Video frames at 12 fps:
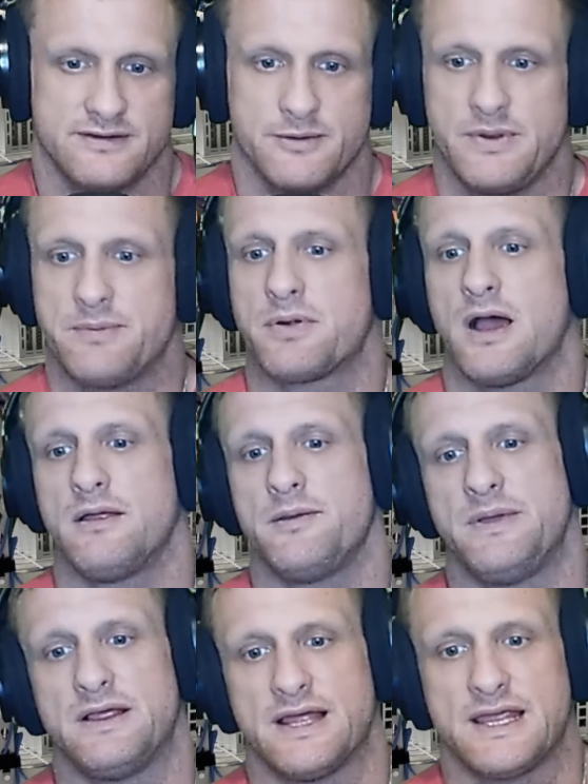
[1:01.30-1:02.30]
There'll probably
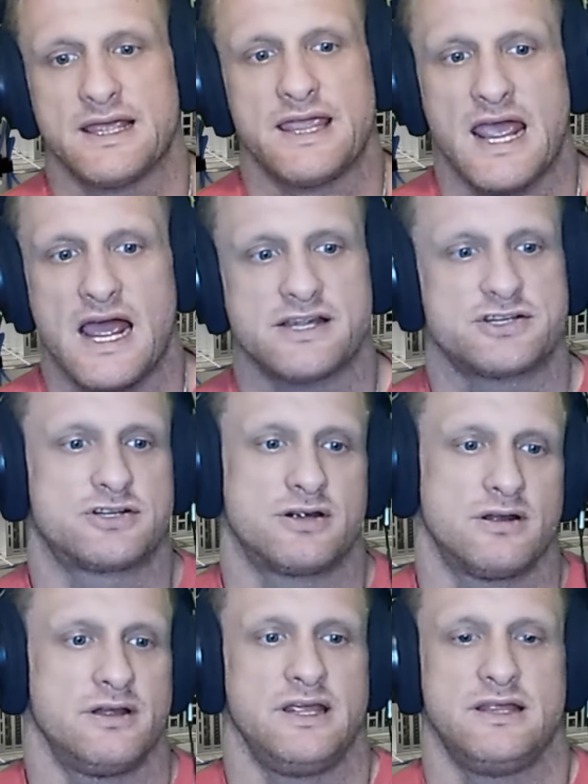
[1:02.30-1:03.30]
be like a cash
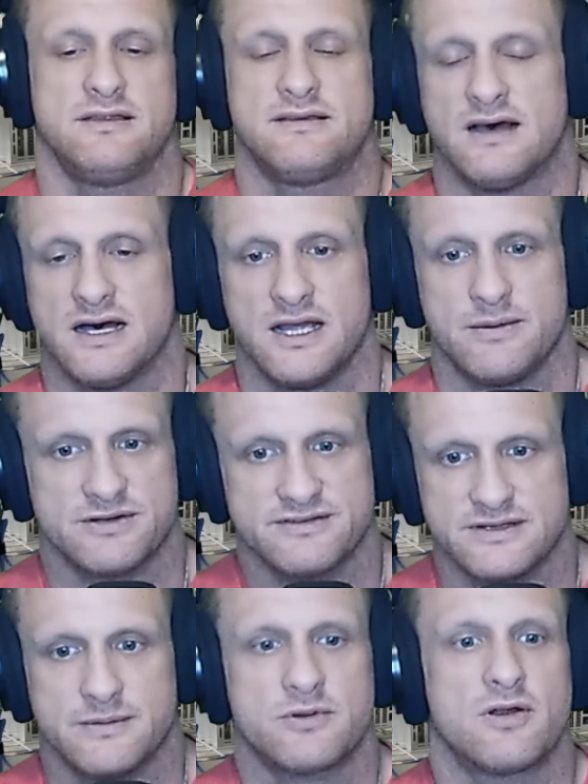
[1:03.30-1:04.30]
turn in time or
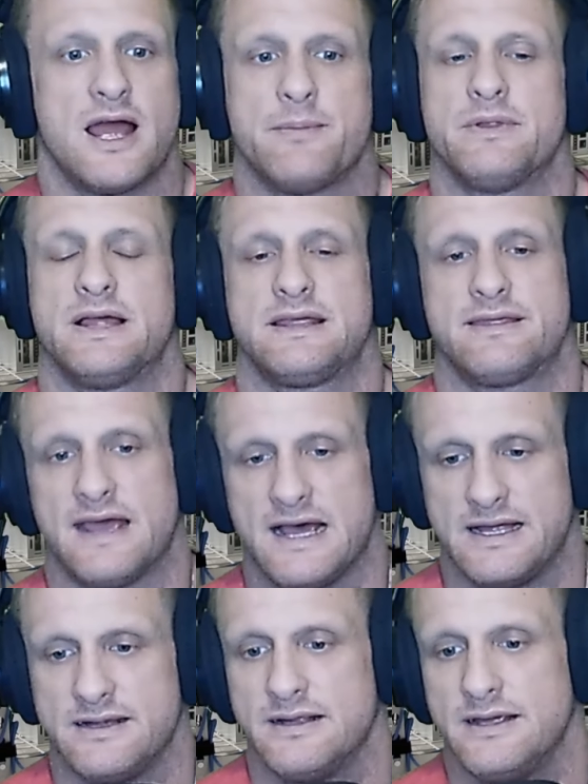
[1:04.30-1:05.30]
some crap like
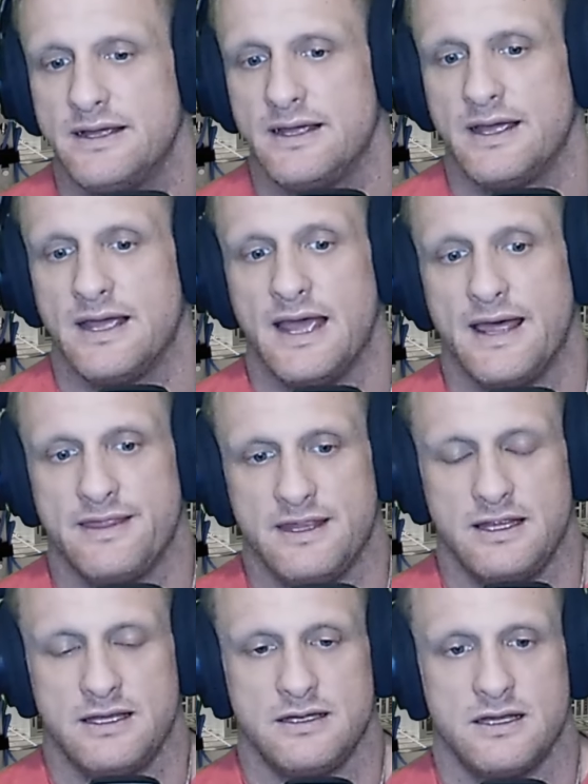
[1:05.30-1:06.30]
that. And
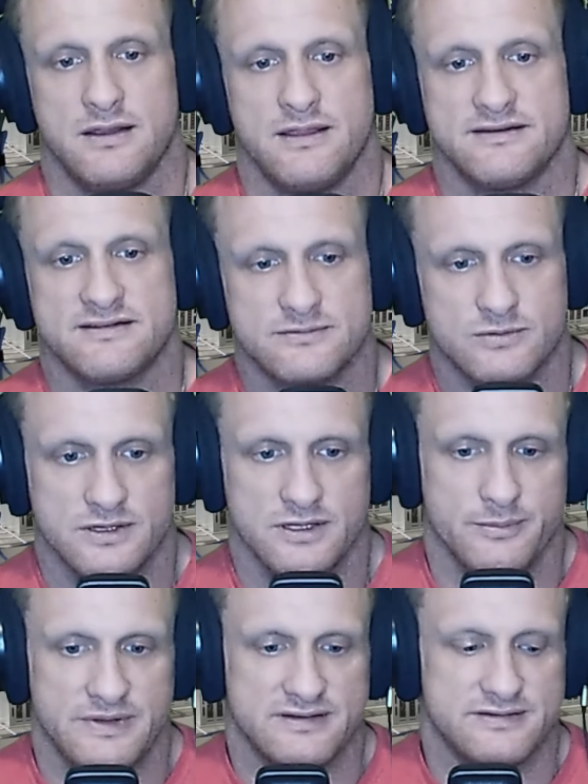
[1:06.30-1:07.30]
then this is where
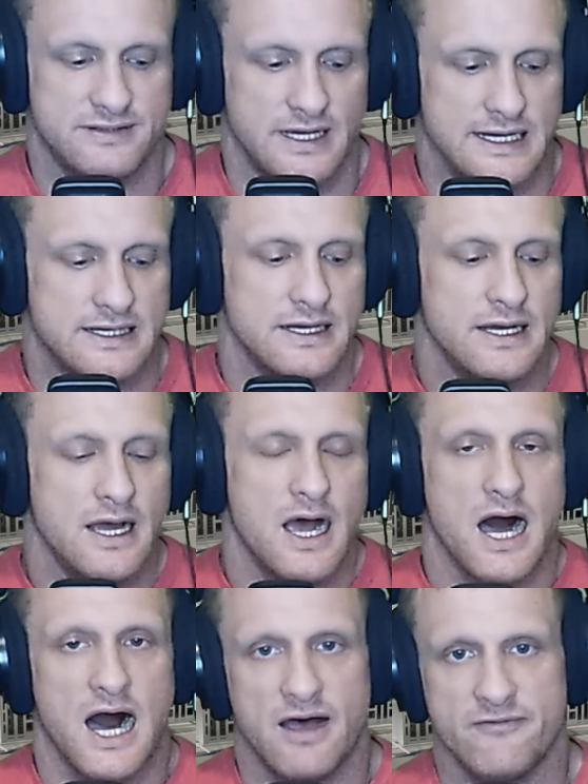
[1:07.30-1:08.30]
you'll be stuck.
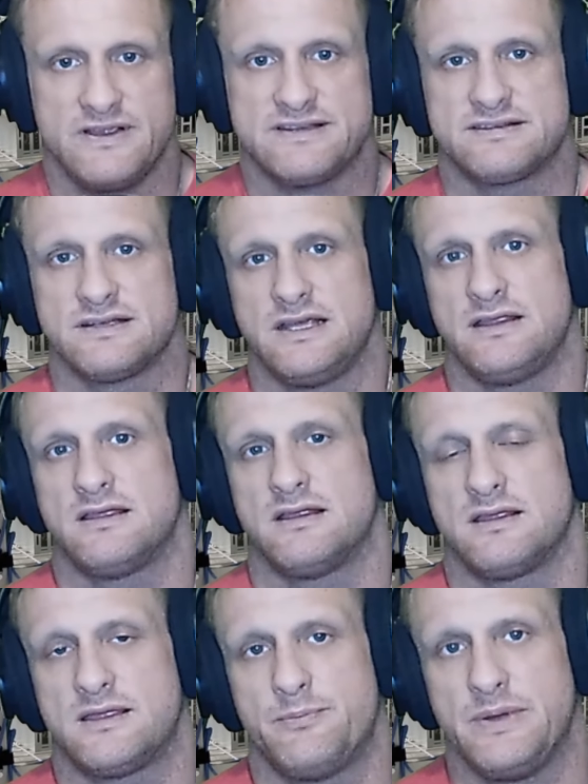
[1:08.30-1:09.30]
Obviously,
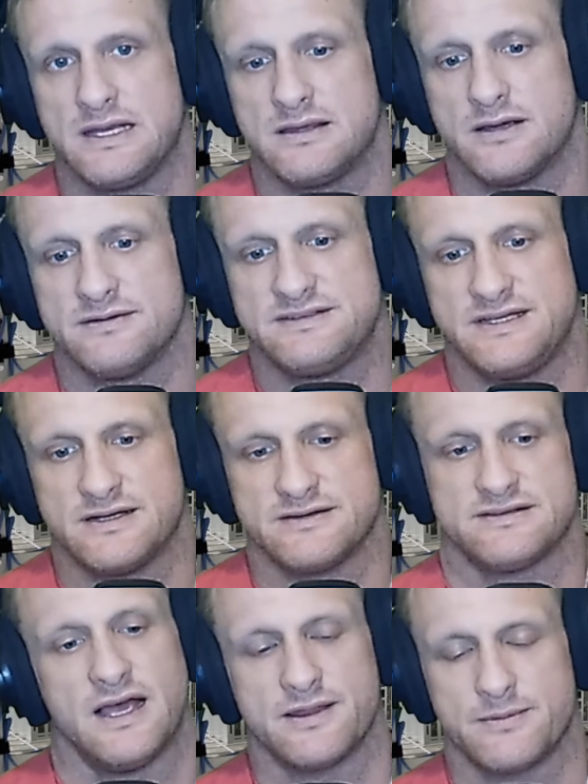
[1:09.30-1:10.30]
the big notes here
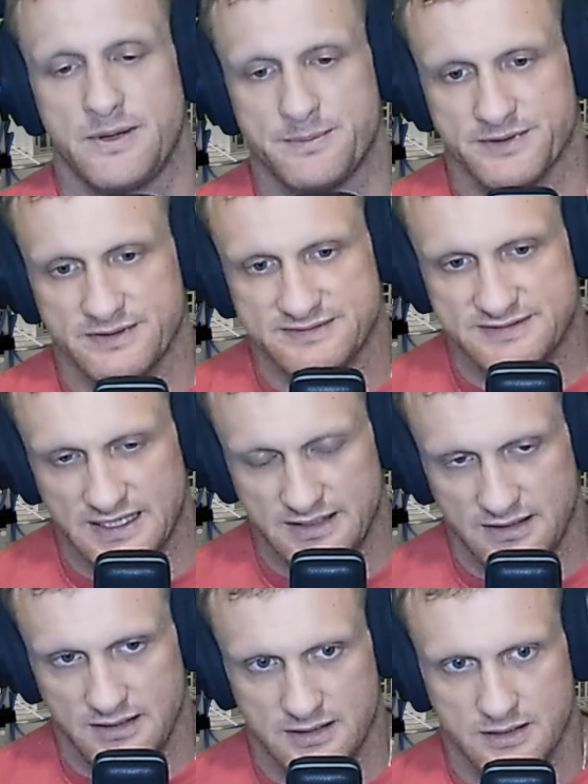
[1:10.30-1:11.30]
is other people say,
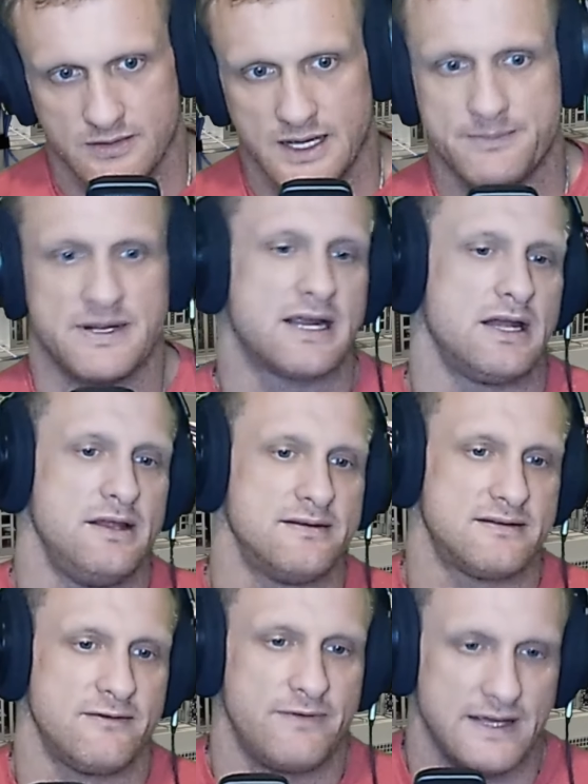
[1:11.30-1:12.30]
you know, I'm not going to
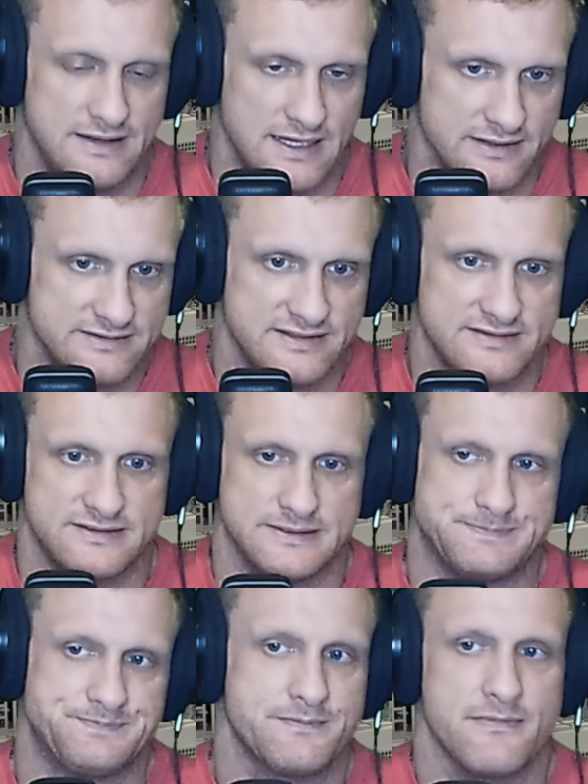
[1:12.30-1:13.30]
use the FedNow
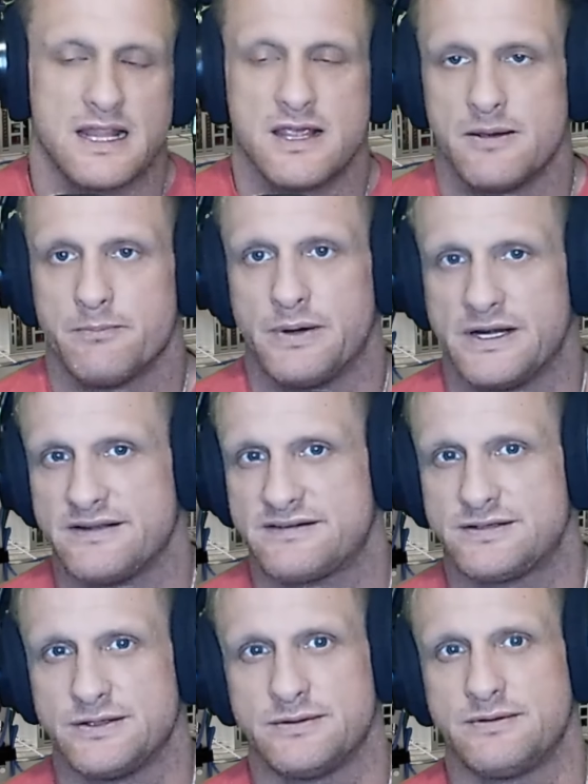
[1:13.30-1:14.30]
system. But as
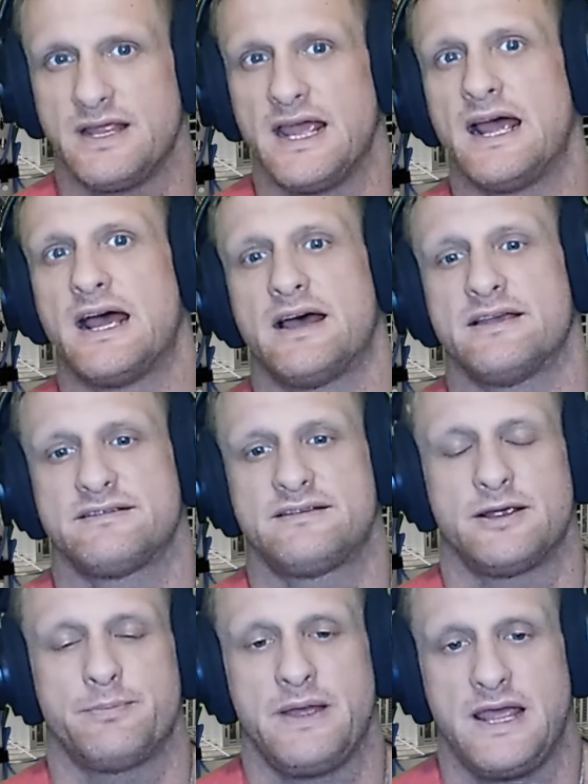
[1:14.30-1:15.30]
soon as
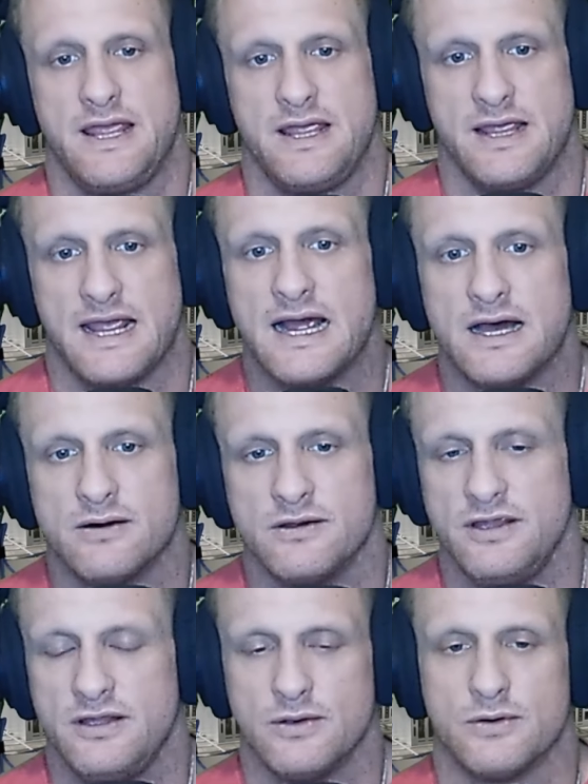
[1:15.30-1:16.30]
they're paying out
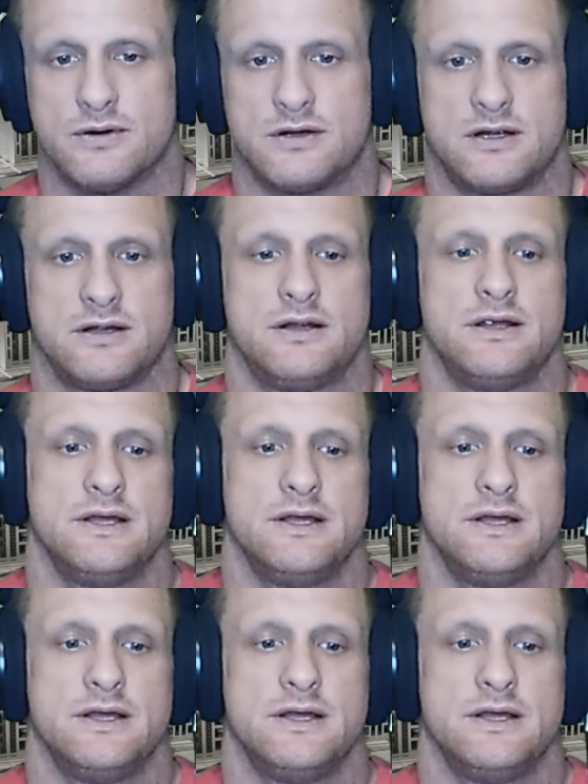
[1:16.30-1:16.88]
your